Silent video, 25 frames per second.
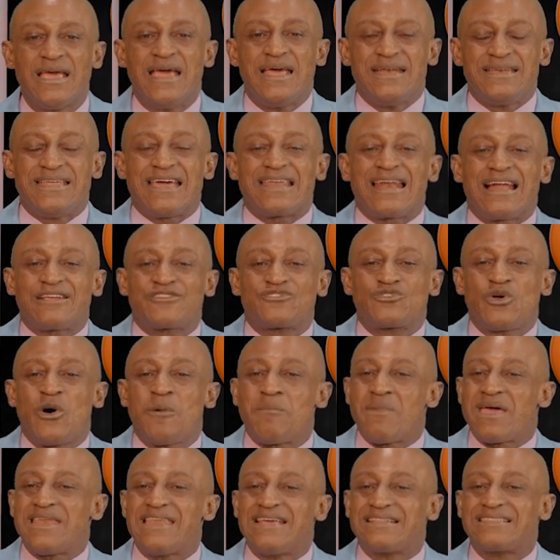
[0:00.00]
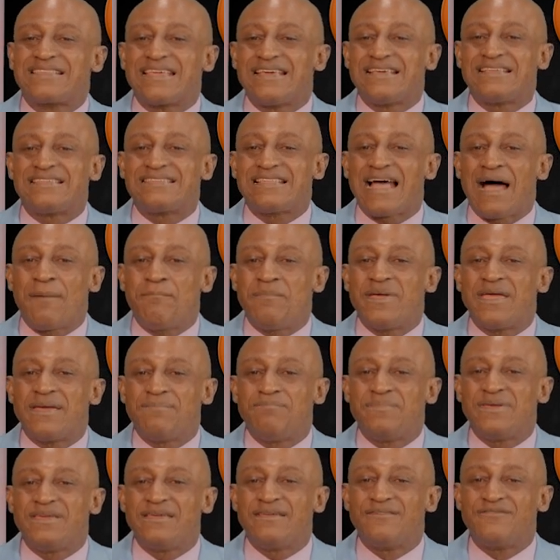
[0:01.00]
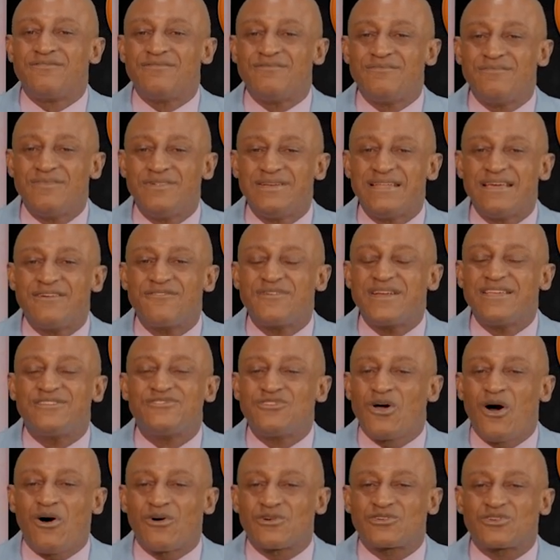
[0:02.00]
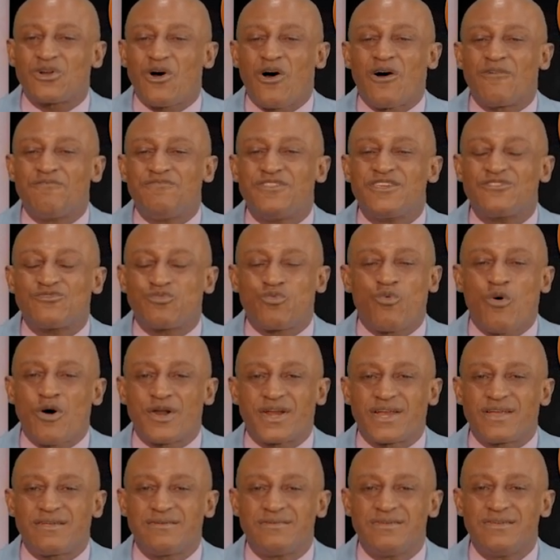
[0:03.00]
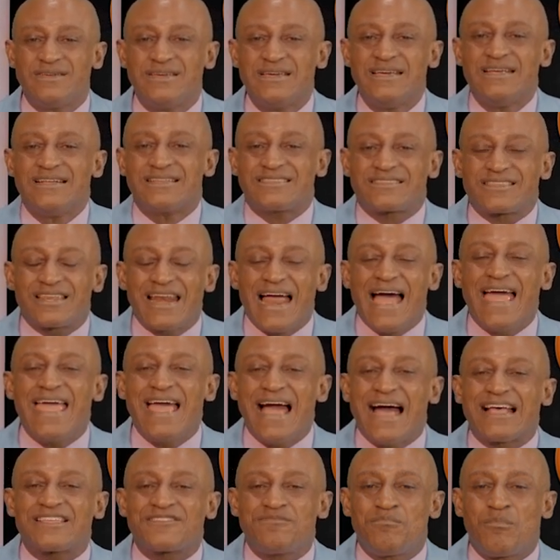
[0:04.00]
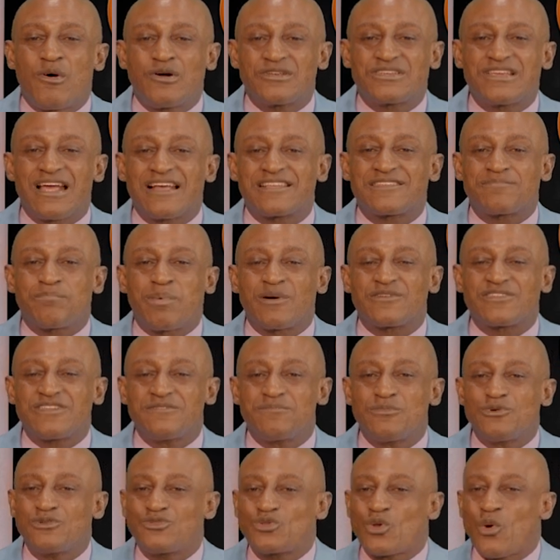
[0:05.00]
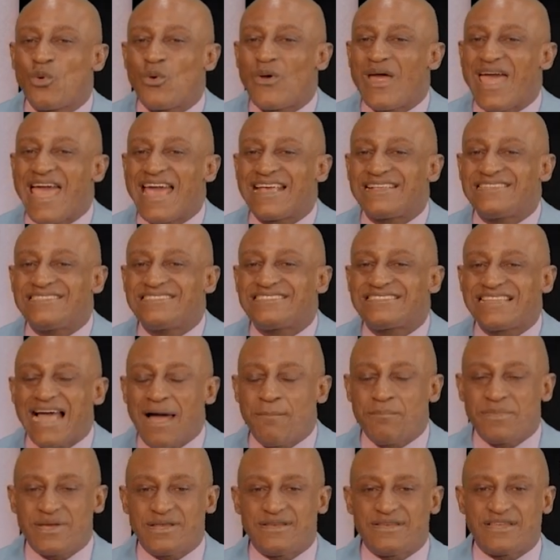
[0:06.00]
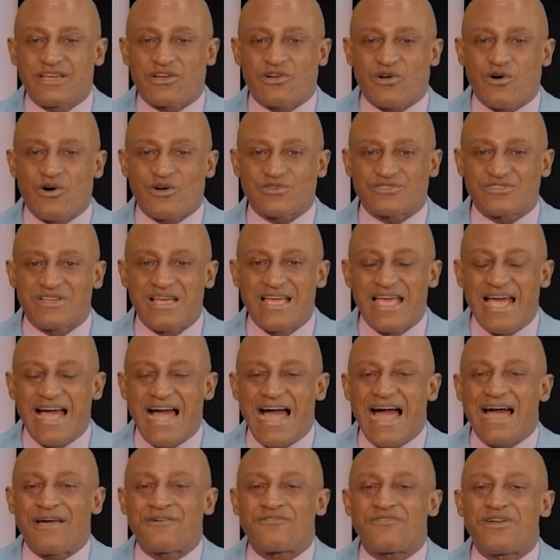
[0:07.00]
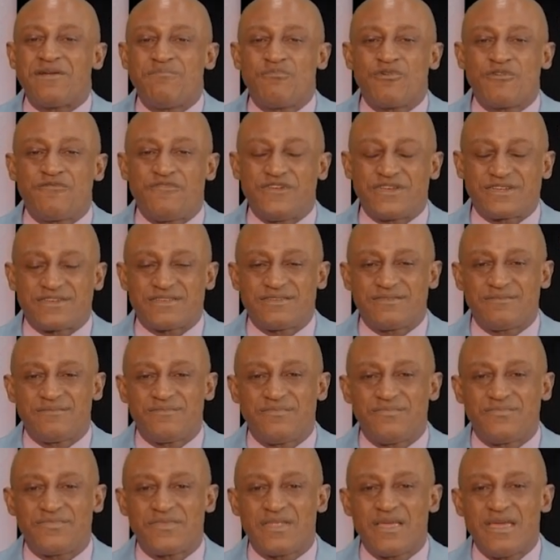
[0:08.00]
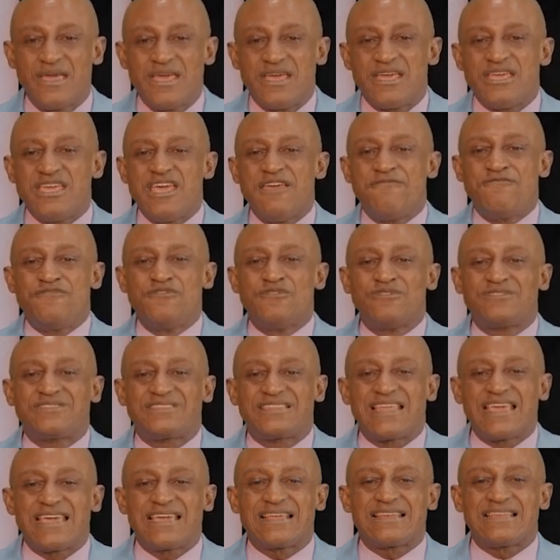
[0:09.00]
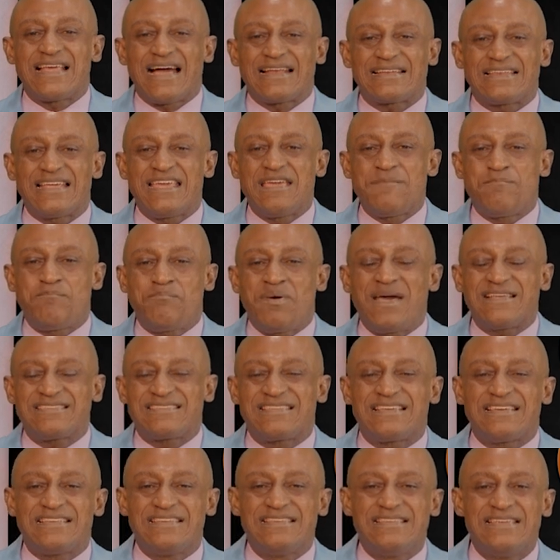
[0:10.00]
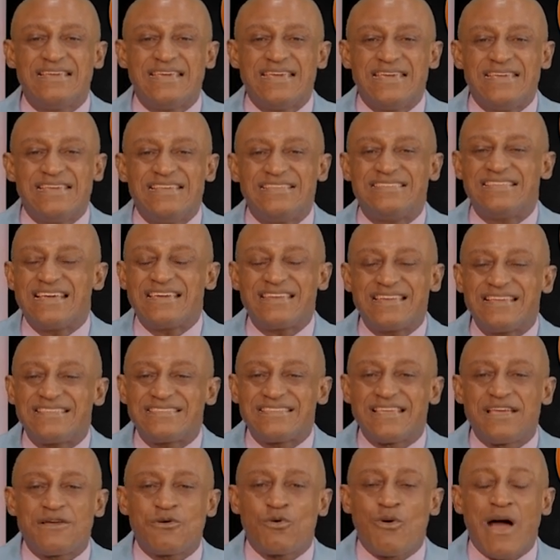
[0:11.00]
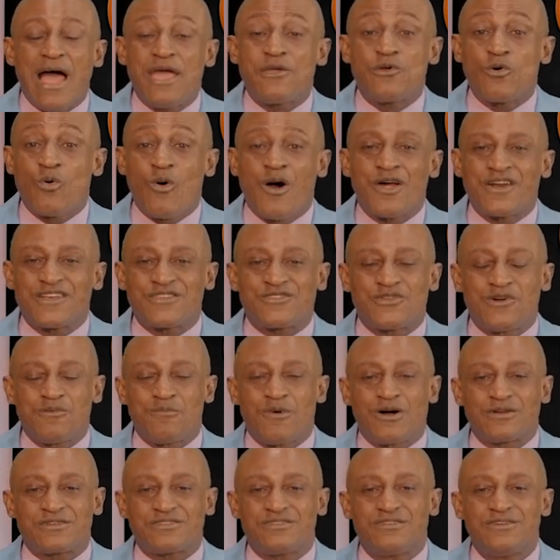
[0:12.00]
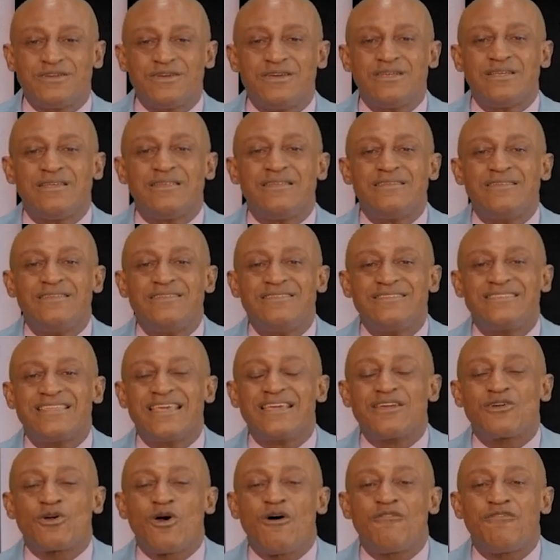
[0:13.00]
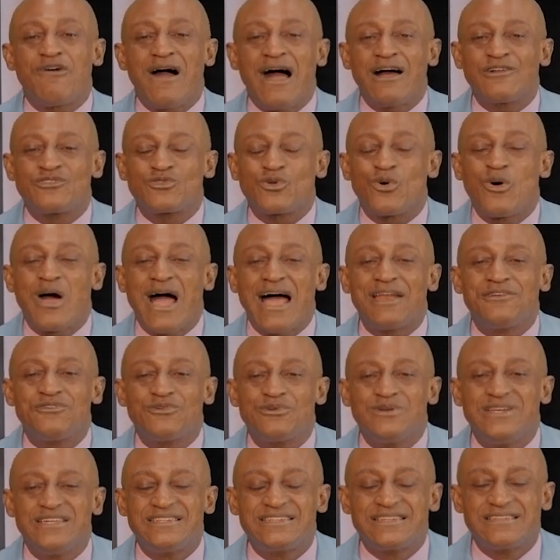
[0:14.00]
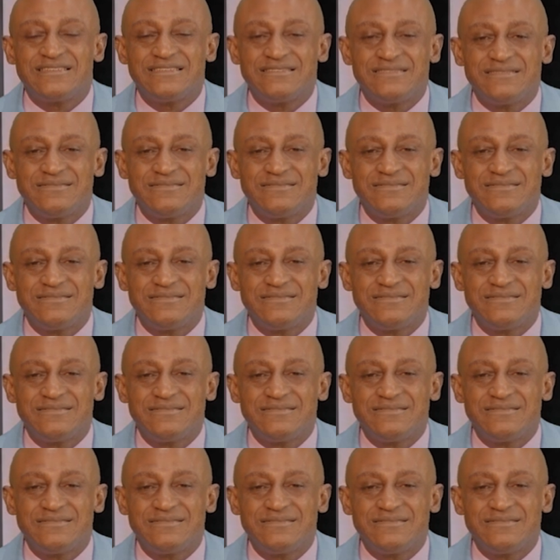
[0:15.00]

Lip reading: There are so many things that may be the result of this worry. Try as much as possible to examine the cause and remove it. If you think that a person is the reason why you worry so much, think of how to handle it.